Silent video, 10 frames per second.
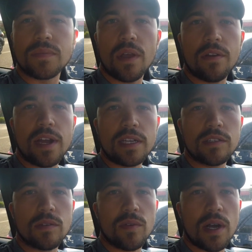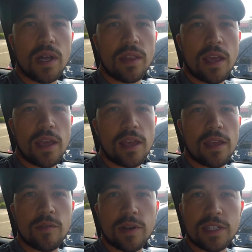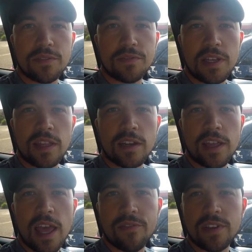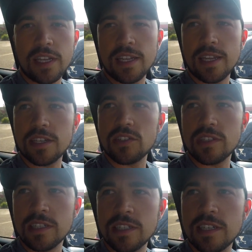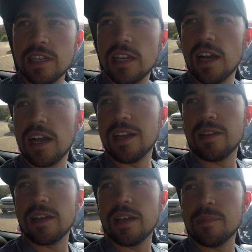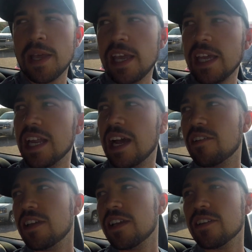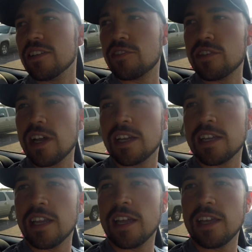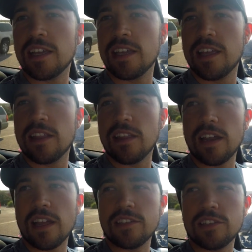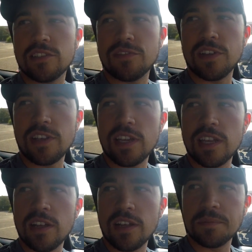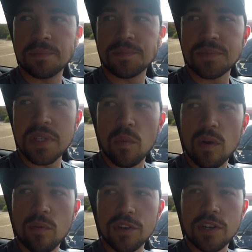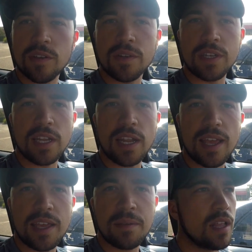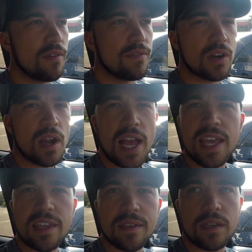All right, so while they went to feed their caffeine addiction, I, am hanging out here in the truck and I thought I'd just fill you in on what we're doing today for a hike.